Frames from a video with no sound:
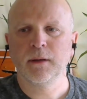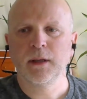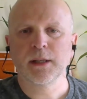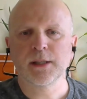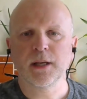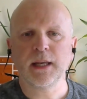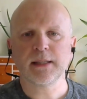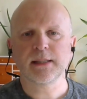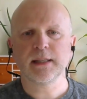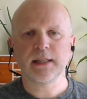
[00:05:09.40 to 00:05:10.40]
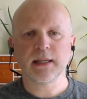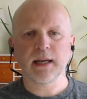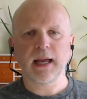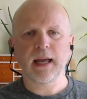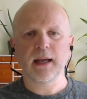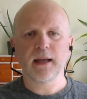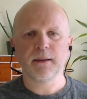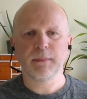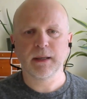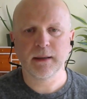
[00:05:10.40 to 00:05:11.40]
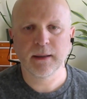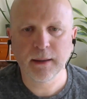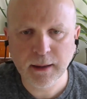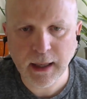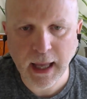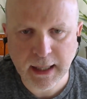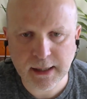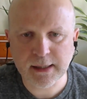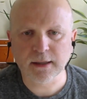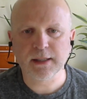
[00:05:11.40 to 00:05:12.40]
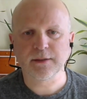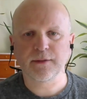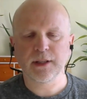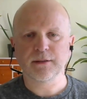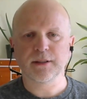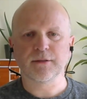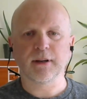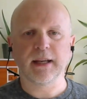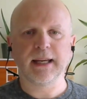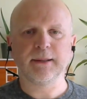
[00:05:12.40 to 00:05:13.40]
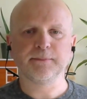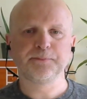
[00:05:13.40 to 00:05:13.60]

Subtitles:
So here's the exercise for you to try out.